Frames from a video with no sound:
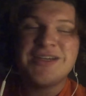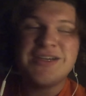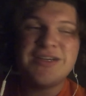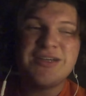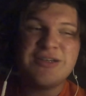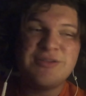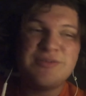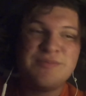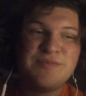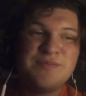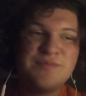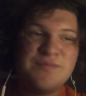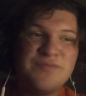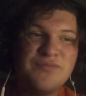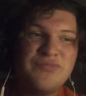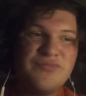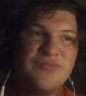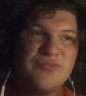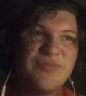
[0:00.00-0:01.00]

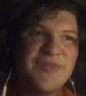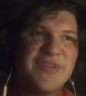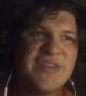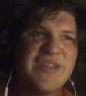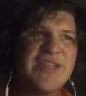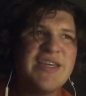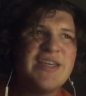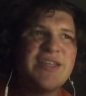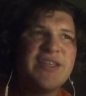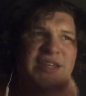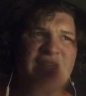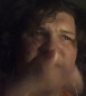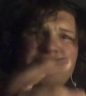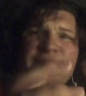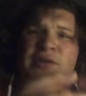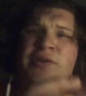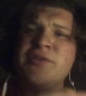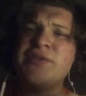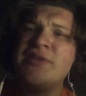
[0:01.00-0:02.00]
Like at
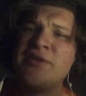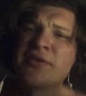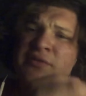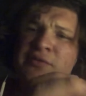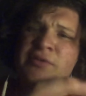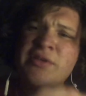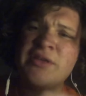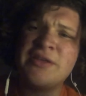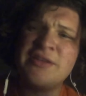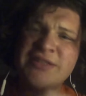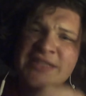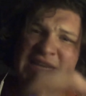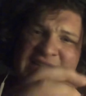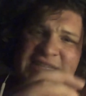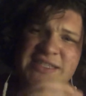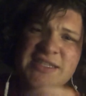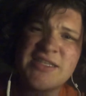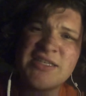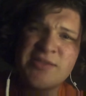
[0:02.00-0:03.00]
first you don't really
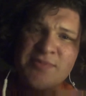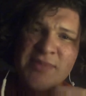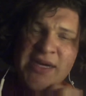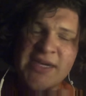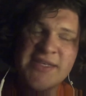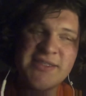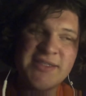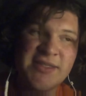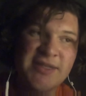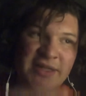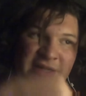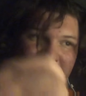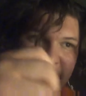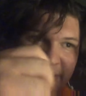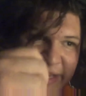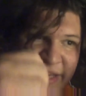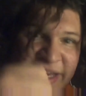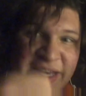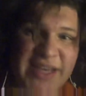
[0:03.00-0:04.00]
taste the spice, and then it
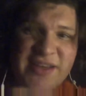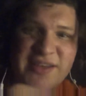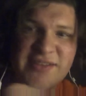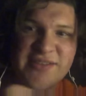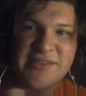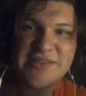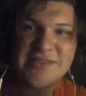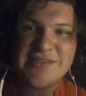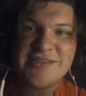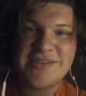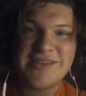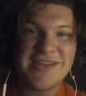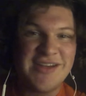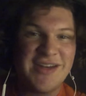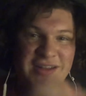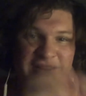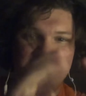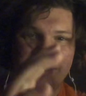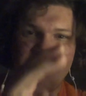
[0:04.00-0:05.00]
kicks, and
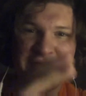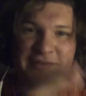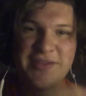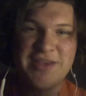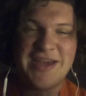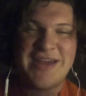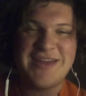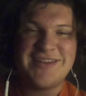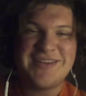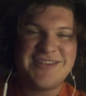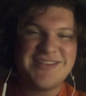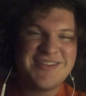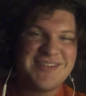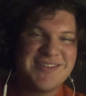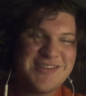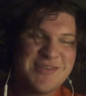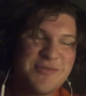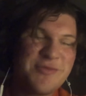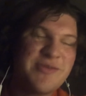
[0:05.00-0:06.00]
I love that.
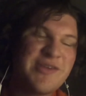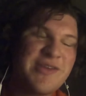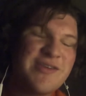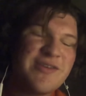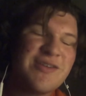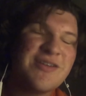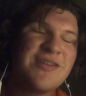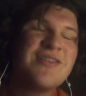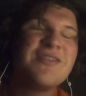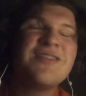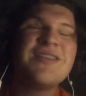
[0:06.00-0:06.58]
It's really good.